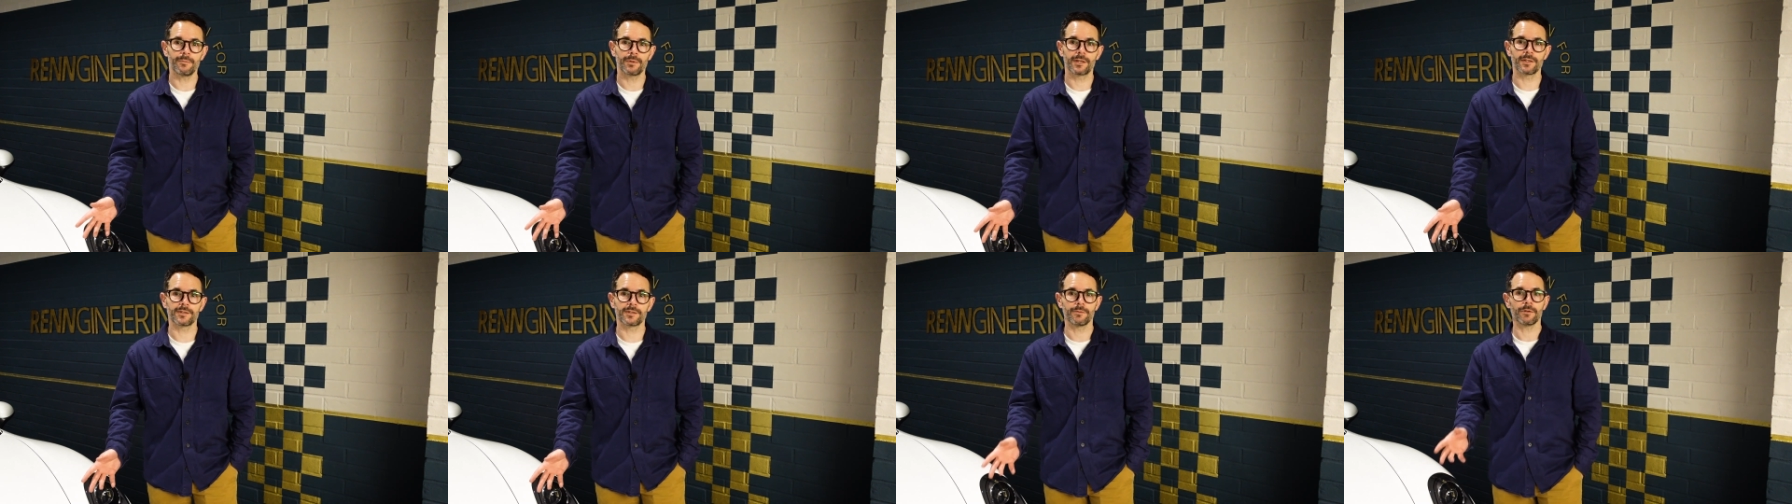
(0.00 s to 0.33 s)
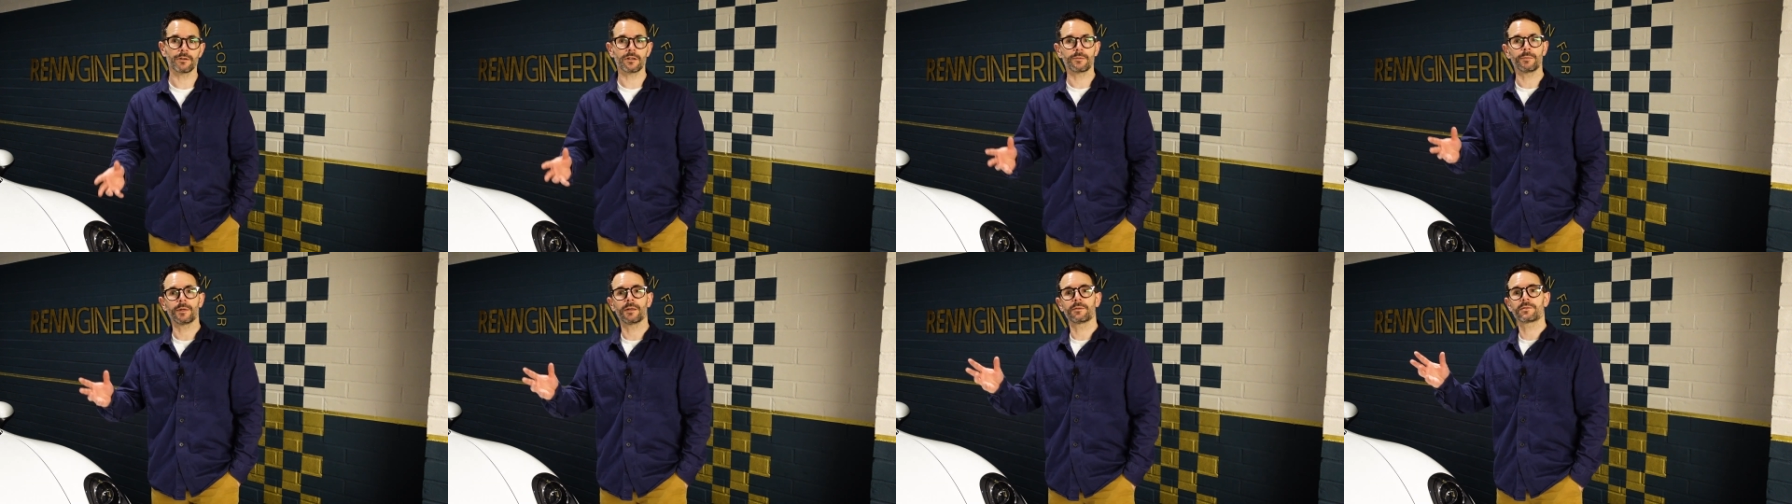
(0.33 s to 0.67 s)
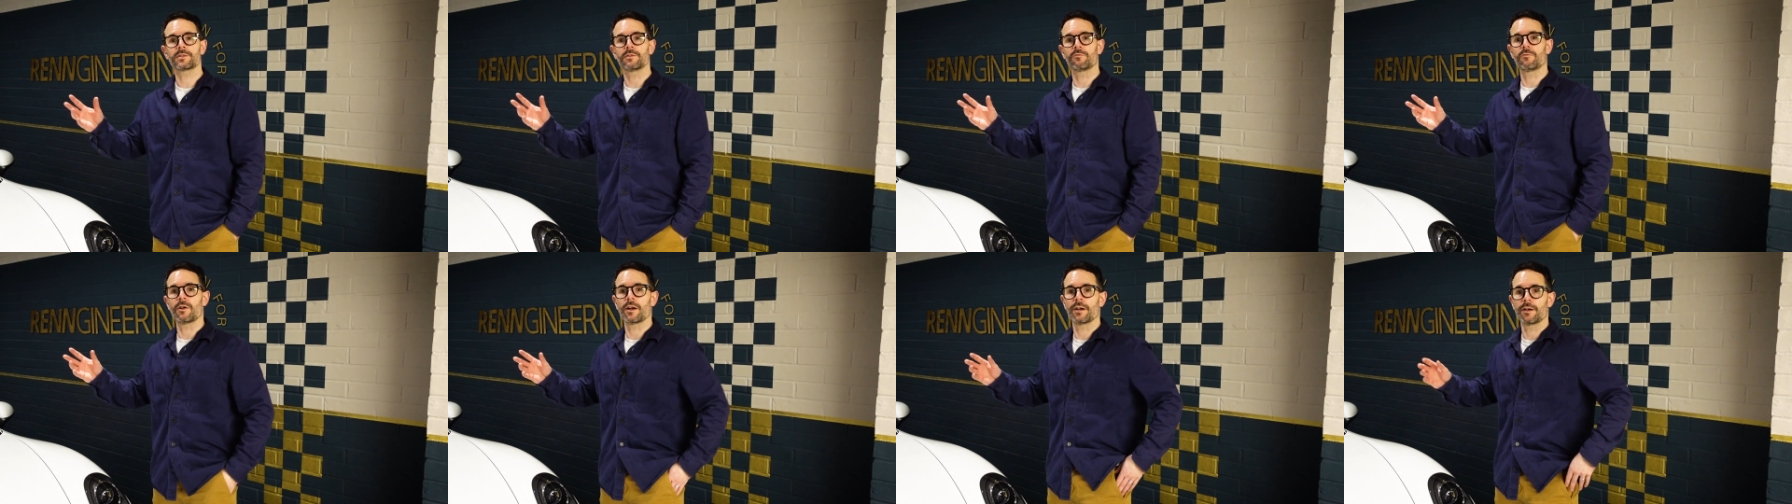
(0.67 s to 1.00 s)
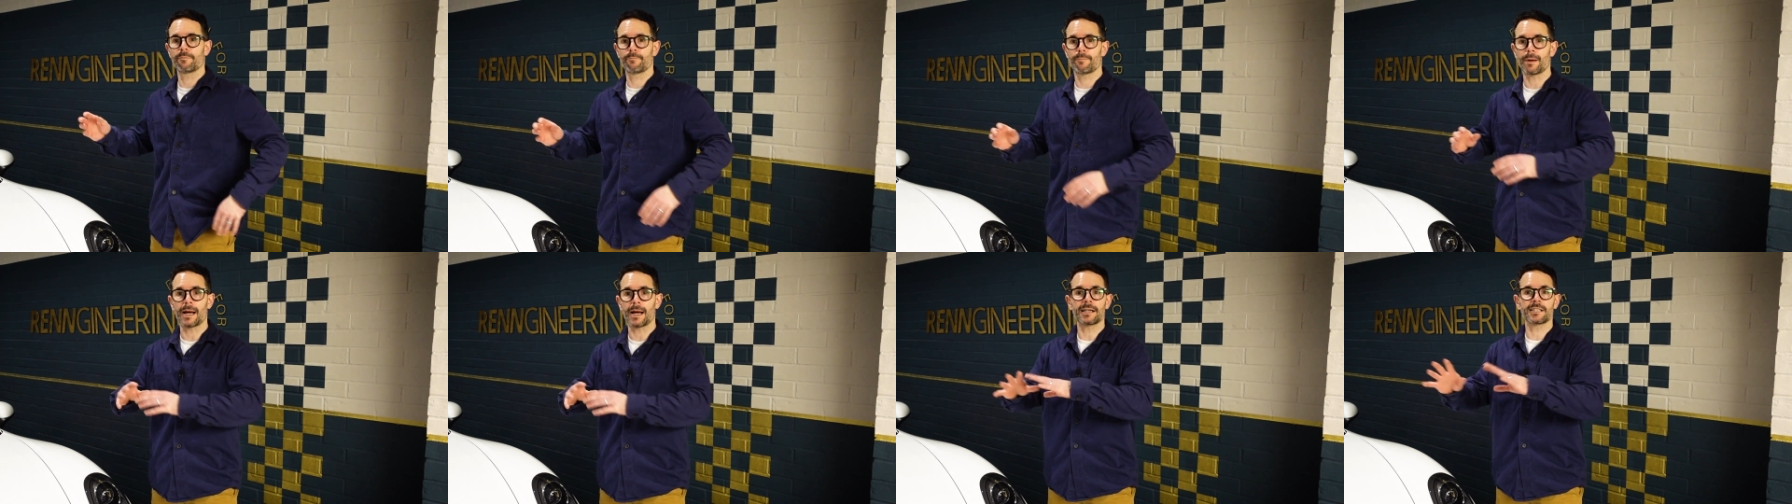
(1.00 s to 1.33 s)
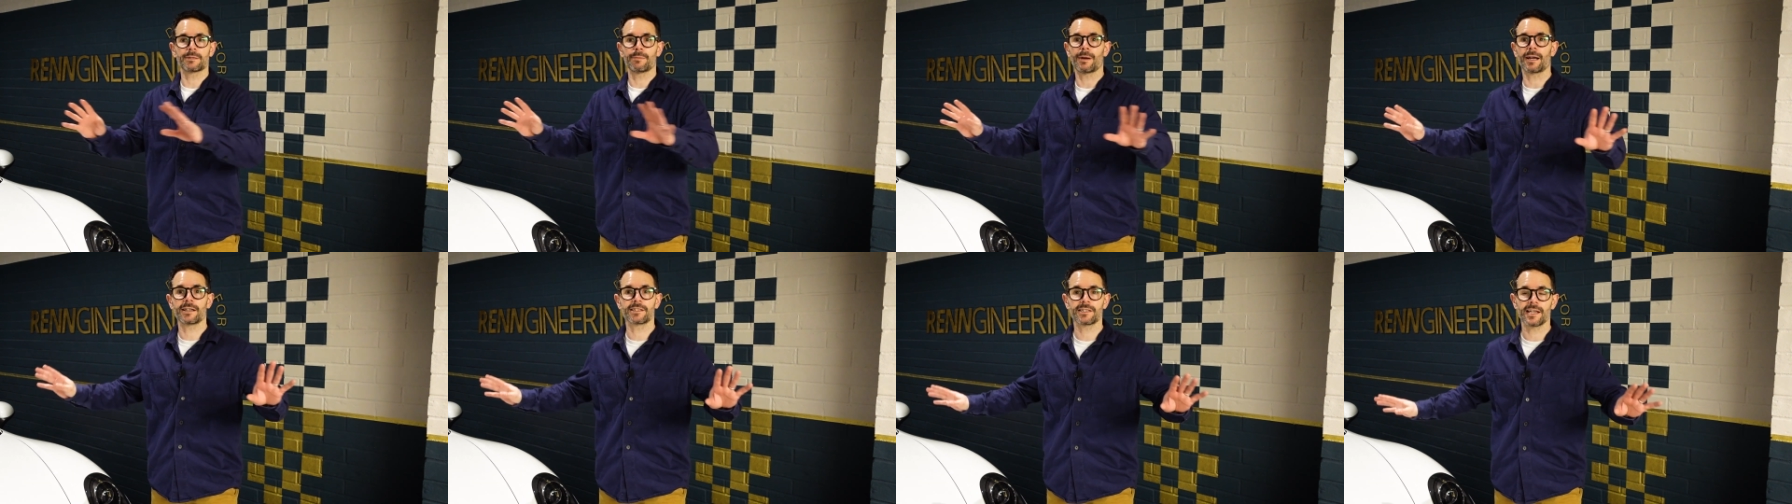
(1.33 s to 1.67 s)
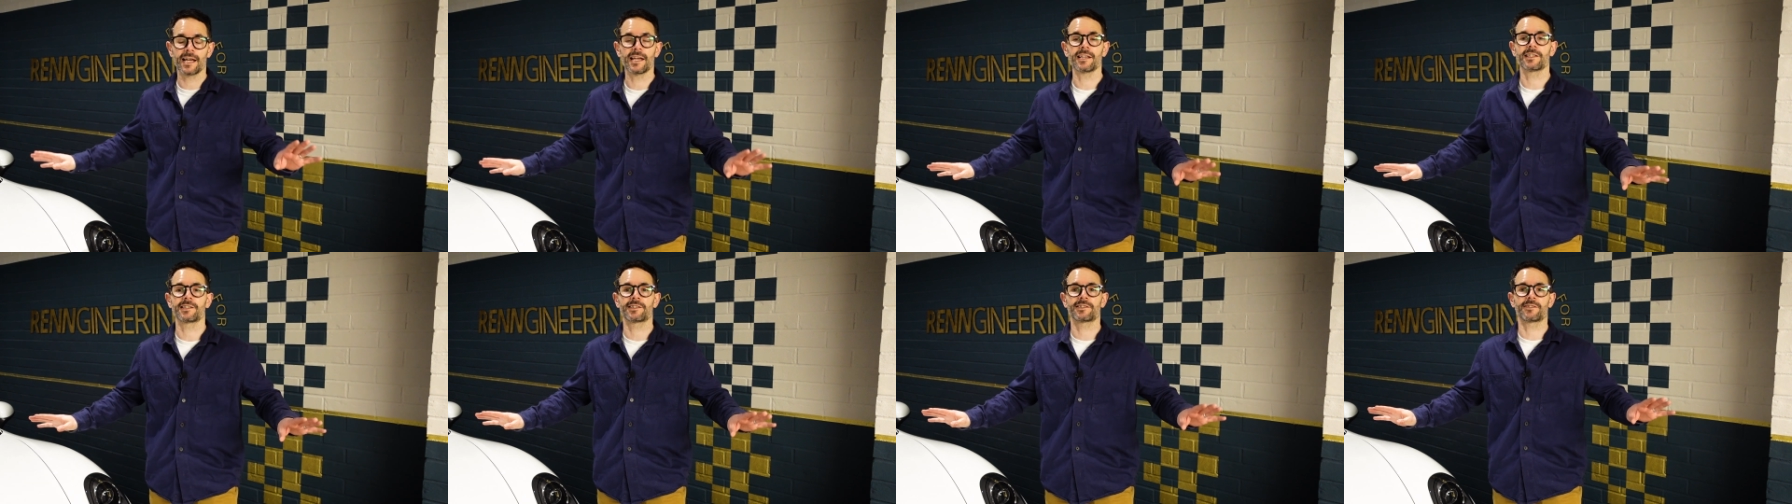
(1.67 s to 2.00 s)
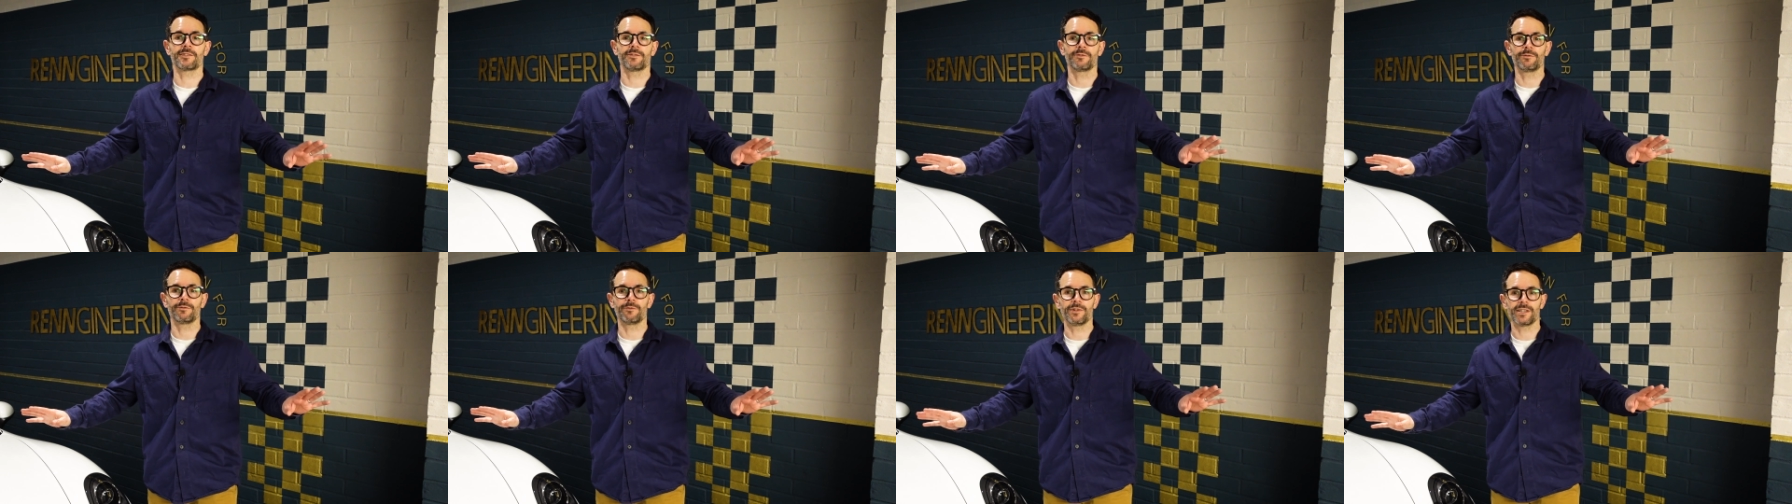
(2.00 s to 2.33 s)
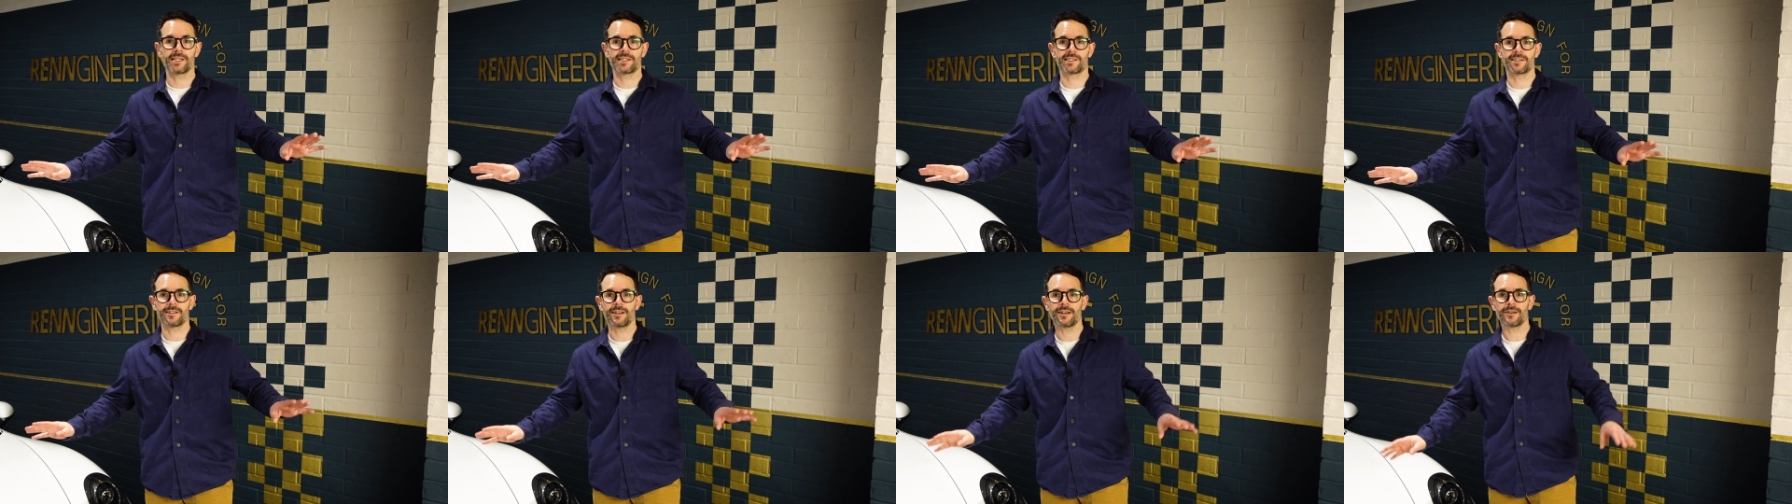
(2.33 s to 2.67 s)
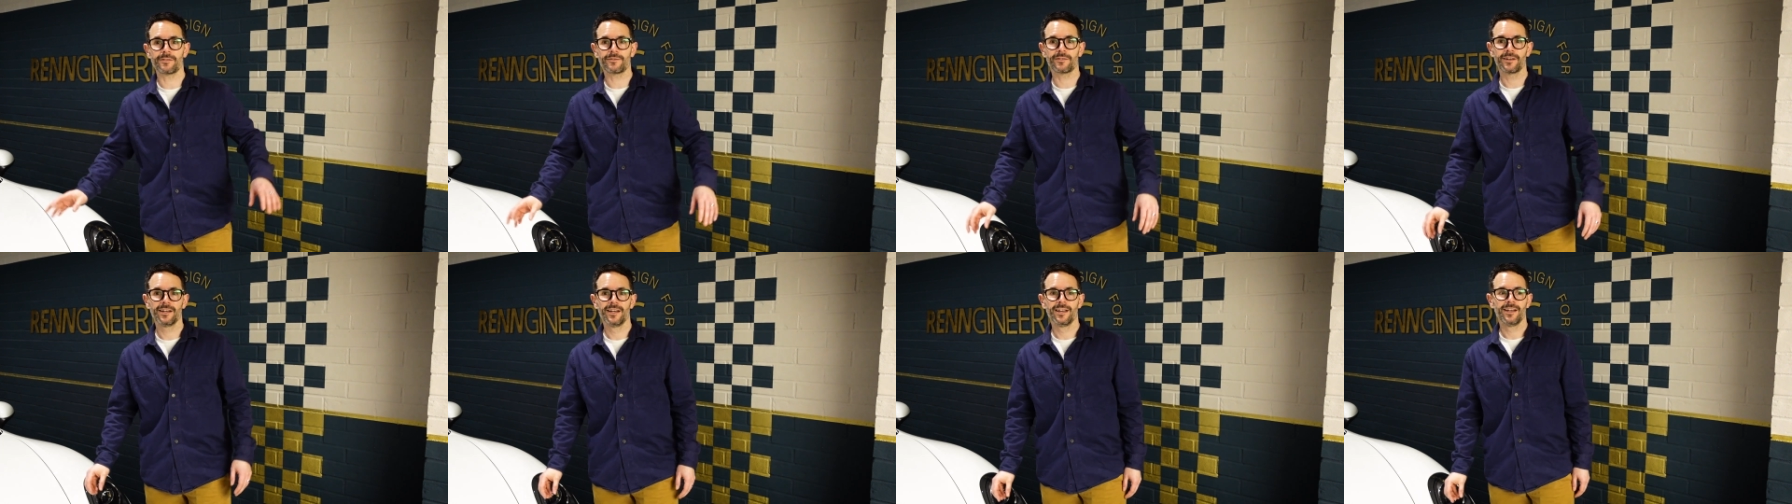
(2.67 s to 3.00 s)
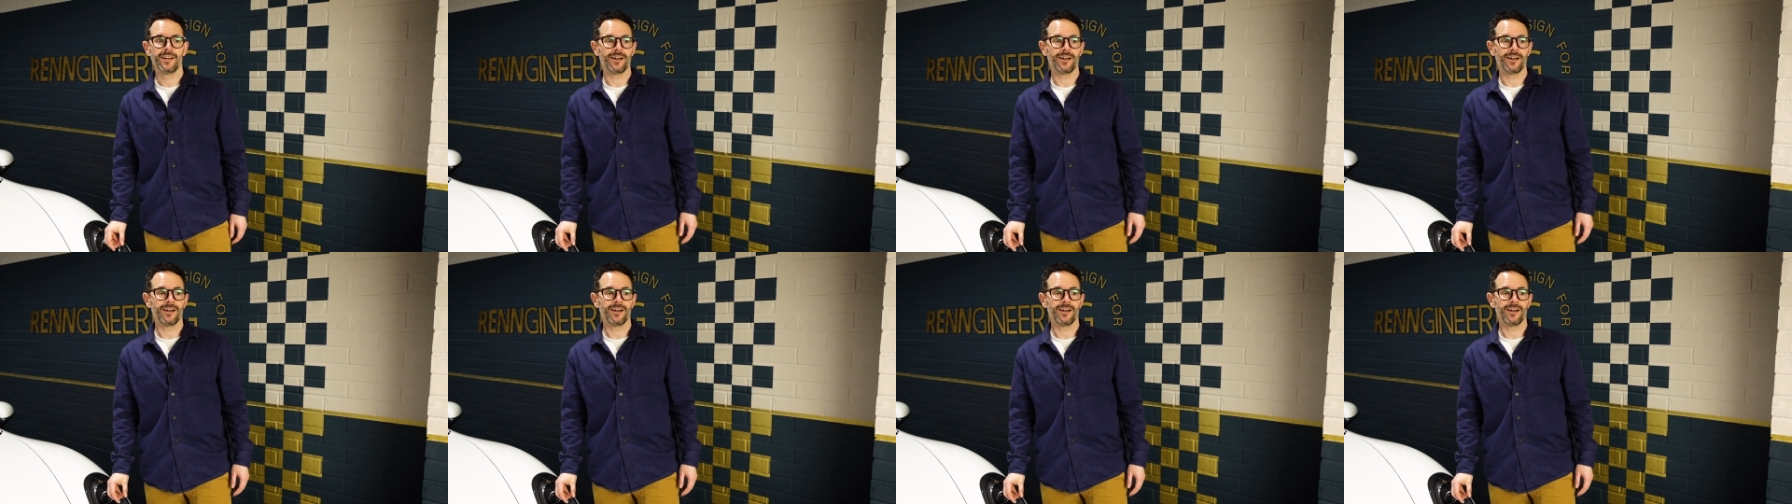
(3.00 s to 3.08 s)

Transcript: Because I'm not going to be able to run back-to-back tests on all this stuff.